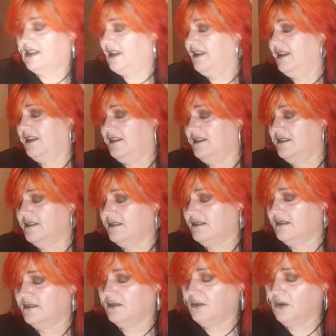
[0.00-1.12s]
and
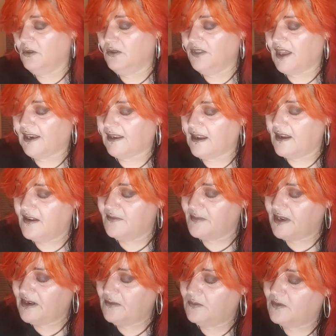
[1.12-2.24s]
all that gave
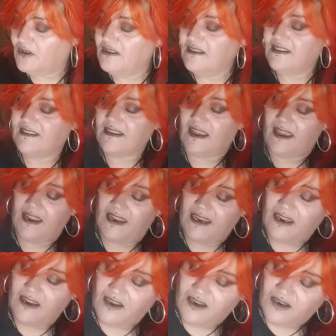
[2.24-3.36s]
me was
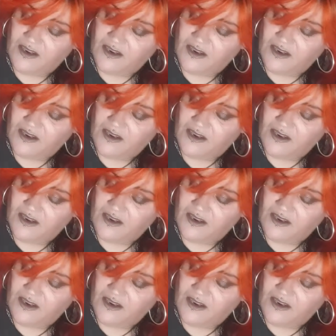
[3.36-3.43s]
a